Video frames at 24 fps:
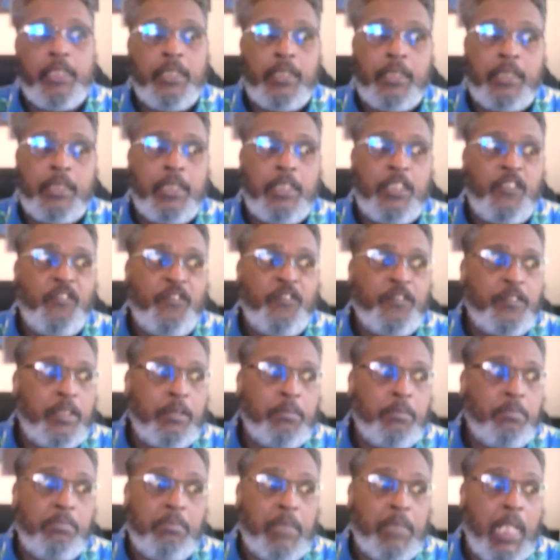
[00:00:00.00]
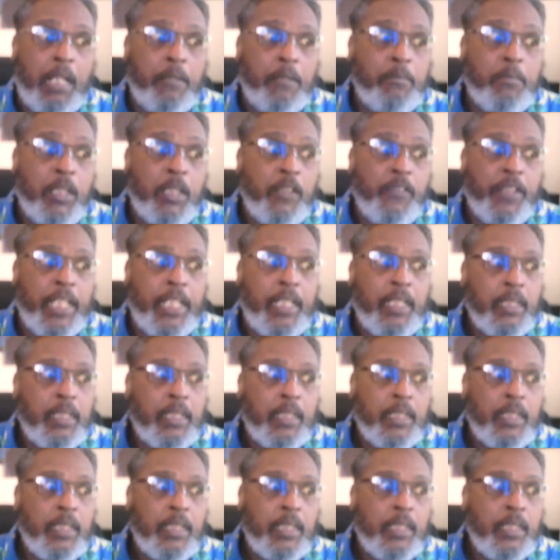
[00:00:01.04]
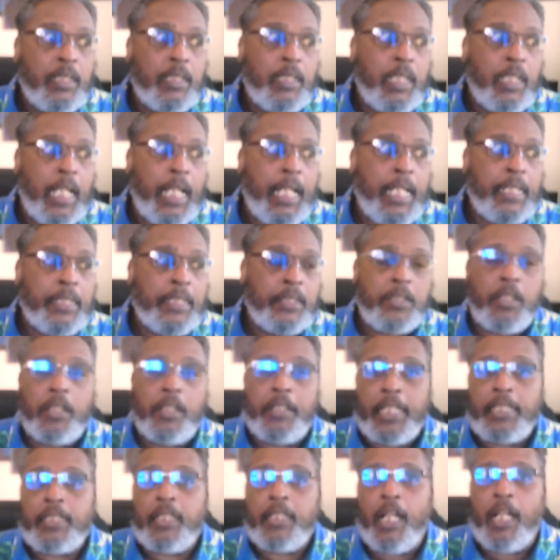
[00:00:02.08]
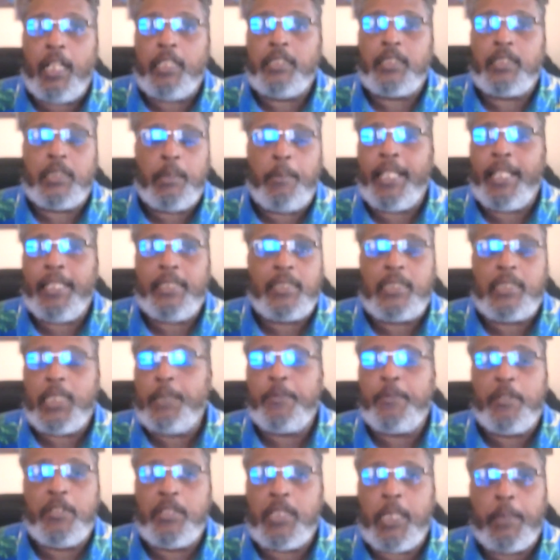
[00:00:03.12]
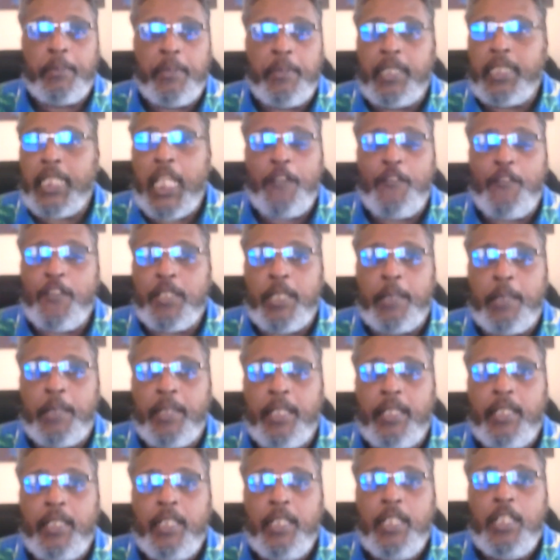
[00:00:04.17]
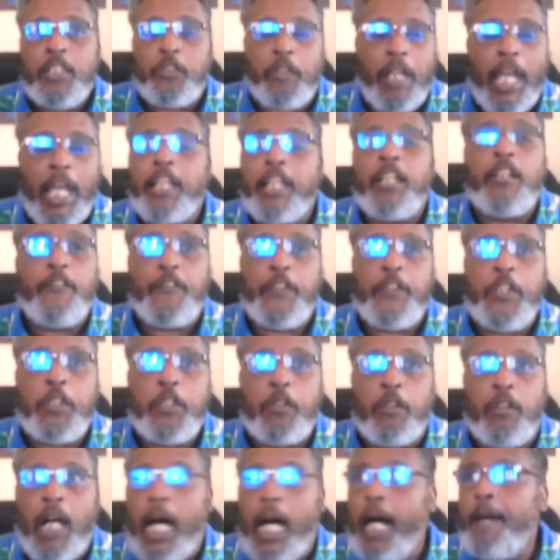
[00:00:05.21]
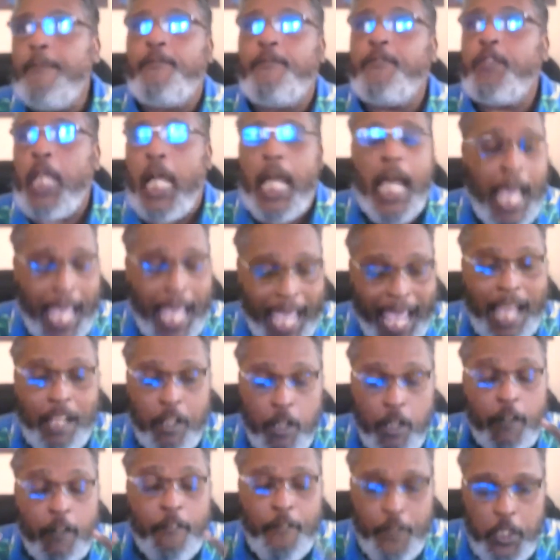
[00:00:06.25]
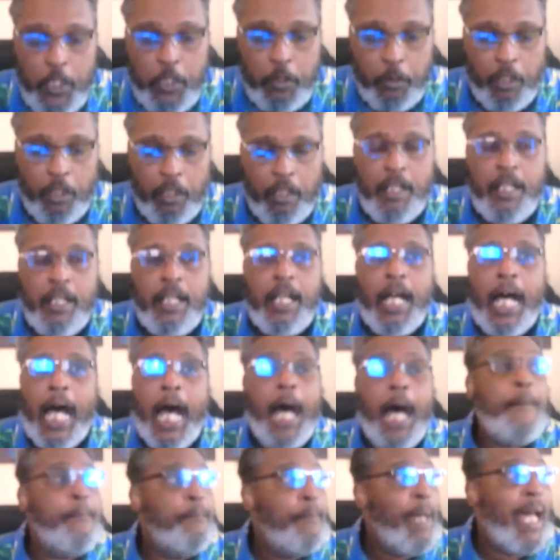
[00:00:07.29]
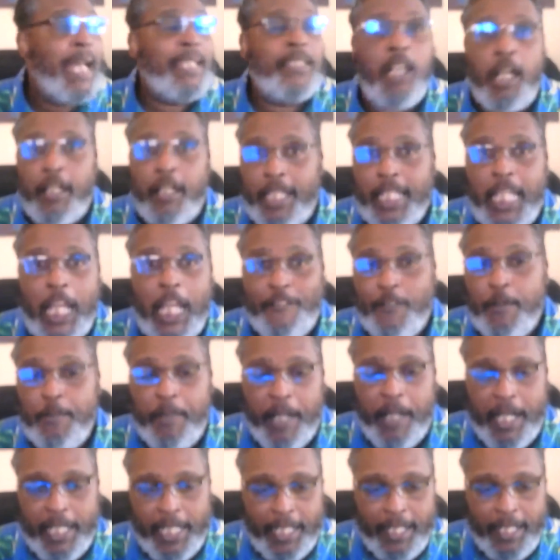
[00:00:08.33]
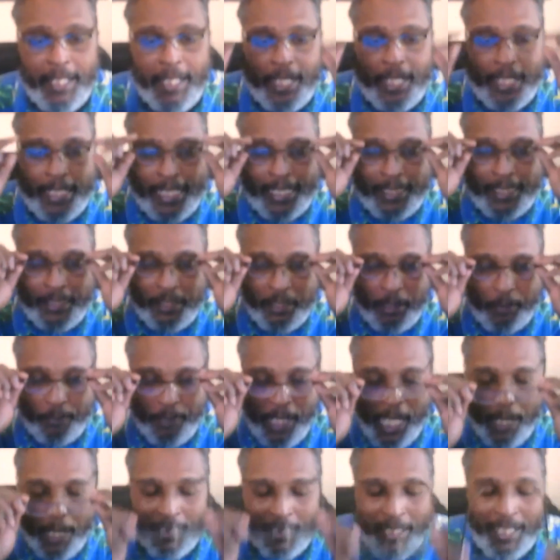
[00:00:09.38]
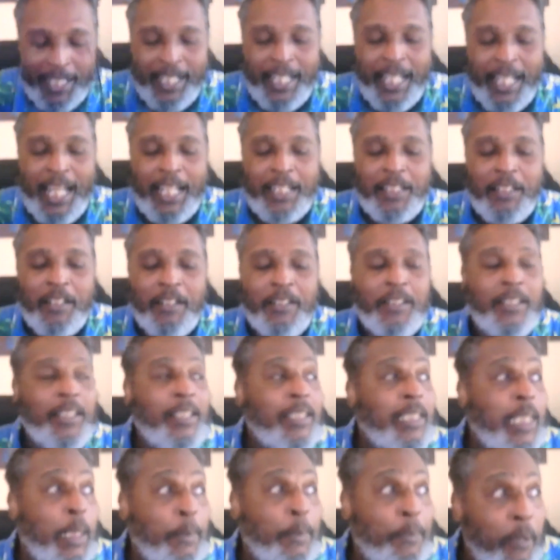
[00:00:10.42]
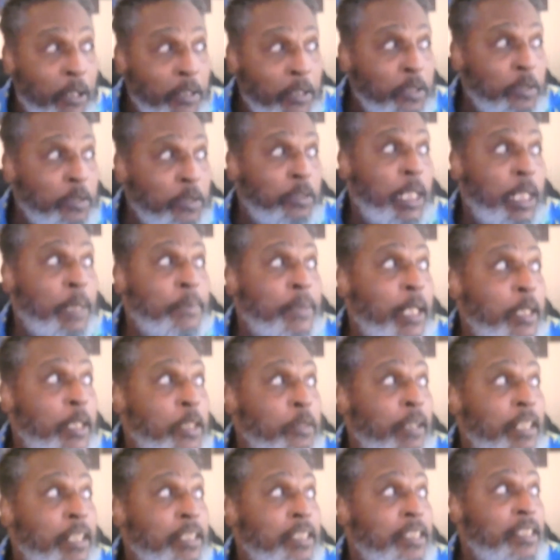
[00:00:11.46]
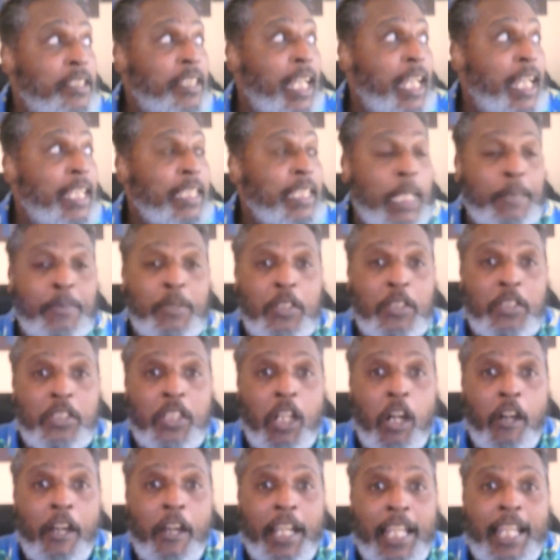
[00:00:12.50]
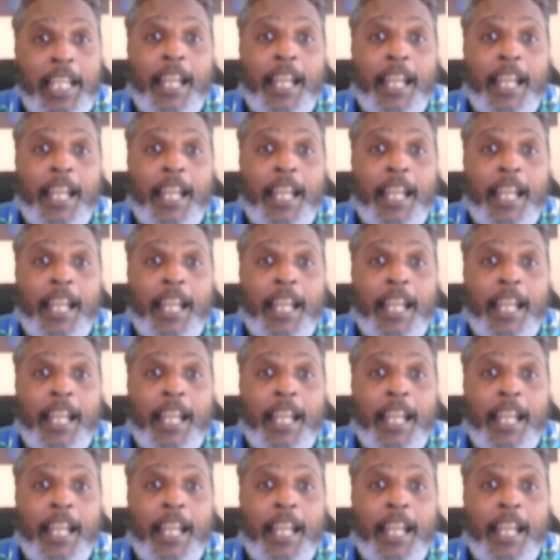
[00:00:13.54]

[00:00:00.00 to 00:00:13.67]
she's she's not moving, and so they thought somebody slipped her something, gave her something. So at her funeral, I'm at her funeral. I'm mad dogging everybody. And I tell Pamela, I go, the person who comes up to us and says, I'm so sorry,